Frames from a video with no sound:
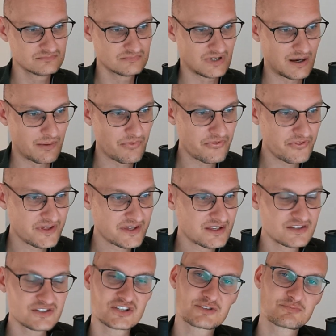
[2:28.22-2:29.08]
I'm
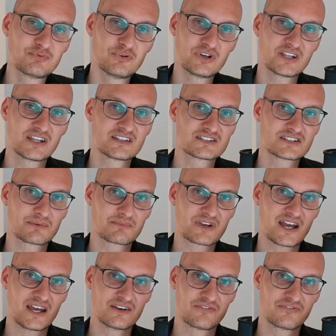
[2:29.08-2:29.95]
thinking just putting in some
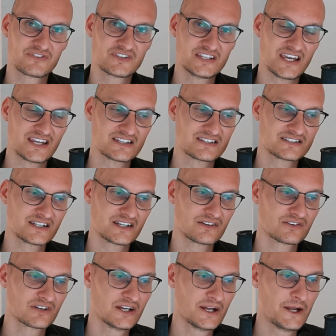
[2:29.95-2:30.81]
kind of text
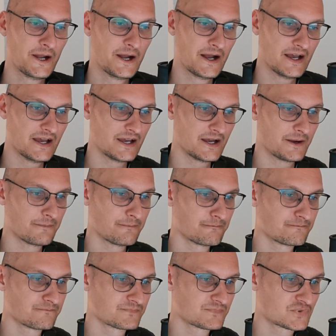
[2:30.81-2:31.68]
there
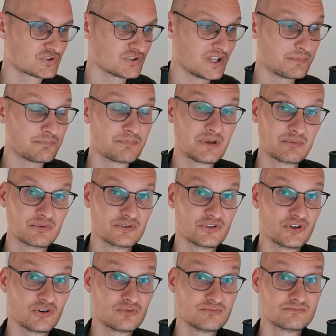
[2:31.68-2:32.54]
to let people
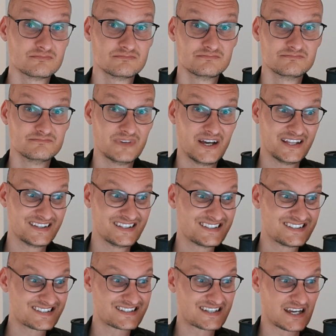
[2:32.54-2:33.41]
know. And
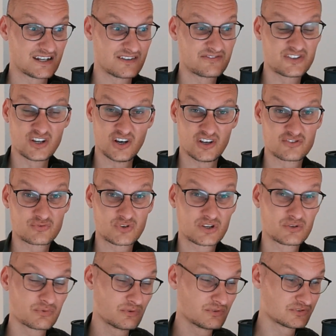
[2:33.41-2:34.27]
this is kind of the
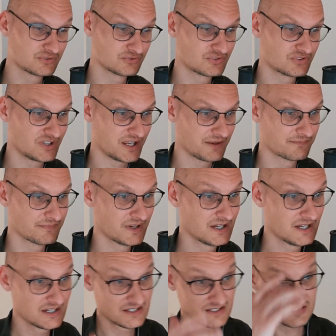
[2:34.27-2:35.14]
hotfix we'll do today.
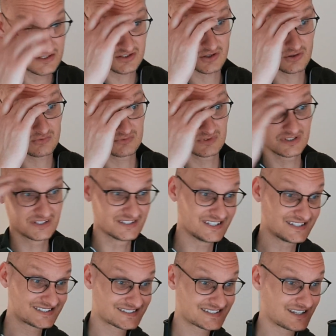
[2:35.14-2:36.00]
So
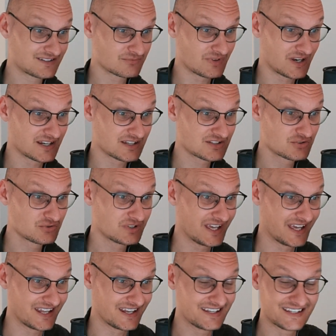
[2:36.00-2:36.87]
let's get right into it
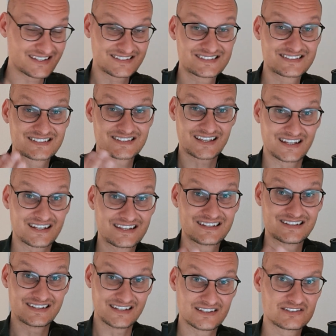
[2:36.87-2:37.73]
and let's get
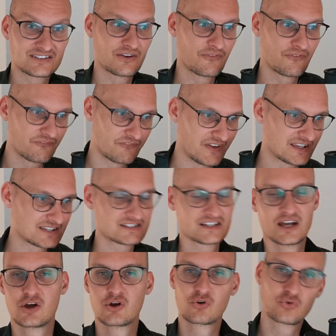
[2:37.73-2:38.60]
this fixed
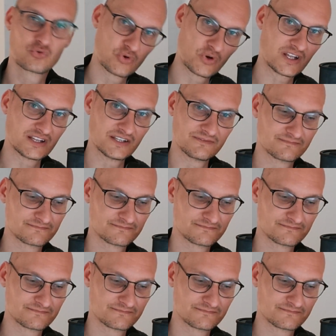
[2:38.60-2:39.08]
quickly.